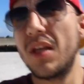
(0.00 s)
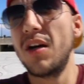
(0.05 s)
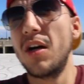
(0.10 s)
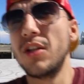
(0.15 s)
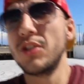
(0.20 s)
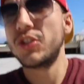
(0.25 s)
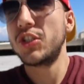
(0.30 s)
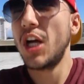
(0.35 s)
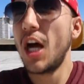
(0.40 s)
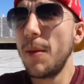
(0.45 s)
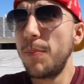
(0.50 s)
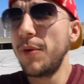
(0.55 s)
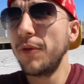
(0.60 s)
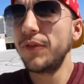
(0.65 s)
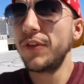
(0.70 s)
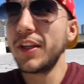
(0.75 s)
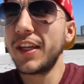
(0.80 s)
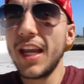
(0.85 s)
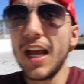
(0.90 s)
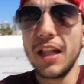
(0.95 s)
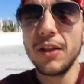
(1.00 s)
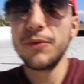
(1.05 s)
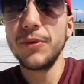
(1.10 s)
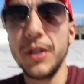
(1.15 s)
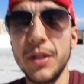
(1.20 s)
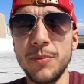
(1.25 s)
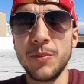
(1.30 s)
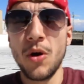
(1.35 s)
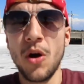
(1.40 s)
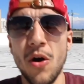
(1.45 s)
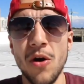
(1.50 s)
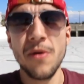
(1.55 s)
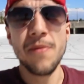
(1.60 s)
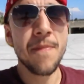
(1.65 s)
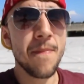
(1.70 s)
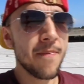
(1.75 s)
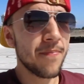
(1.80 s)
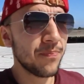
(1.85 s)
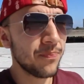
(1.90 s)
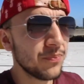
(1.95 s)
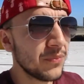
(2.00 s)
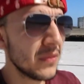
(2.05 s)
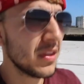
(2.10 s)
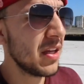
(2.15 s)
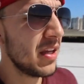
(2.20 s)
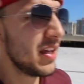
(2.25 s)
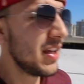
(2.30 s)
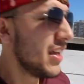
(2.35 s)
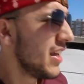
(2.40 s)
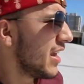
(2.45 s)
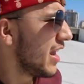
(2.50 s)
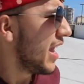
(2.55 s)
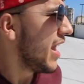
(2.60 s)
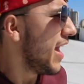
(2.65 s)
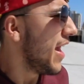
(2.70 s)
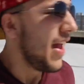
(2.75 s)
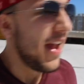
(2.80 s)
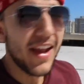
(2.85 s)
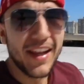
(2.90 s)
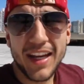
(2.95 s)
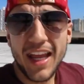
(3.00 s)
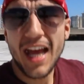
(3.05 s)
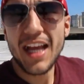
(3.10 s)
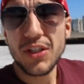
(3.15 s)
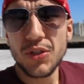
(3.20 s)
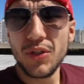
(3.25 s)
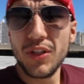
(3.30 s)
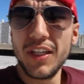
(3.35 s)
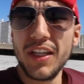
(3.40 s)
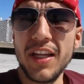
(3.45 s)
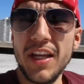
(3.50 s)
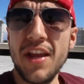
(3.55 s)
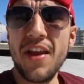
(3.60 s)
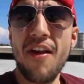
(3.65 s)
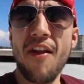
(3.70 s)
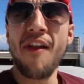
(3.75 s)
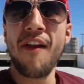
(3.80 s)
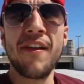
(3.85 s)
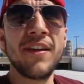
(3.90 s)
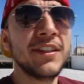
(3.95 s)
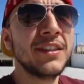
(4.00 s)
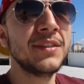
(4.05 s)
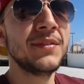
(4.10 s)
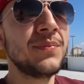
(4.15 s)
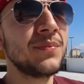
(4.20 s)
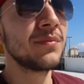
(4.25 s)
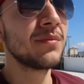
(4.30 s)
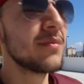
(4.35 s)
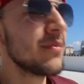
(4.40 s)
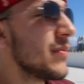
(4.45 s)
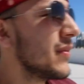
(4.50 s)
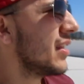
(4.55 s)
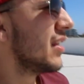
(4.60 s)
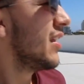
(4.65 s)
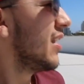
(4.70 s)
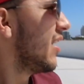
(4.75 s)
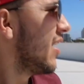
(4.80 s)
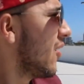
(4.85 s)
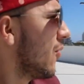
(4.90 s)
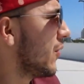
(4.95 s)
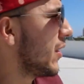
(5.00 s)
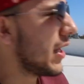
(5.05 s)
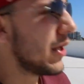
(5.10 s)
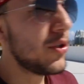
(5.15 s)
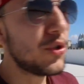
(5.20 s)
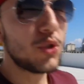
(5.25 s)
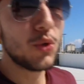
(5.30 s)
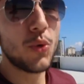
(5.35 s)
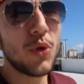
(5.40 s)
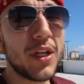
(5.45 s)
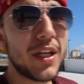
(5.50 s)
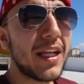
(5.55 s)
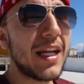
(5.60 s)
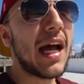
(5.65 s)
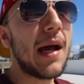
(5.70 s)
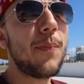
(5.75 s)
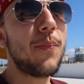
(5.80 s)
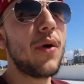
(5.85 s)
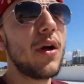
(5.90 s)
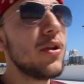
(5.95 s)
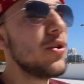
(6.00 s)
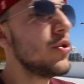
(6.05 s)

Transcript: on top of the Galleria Mall. And actually, when I used to work at Apple, I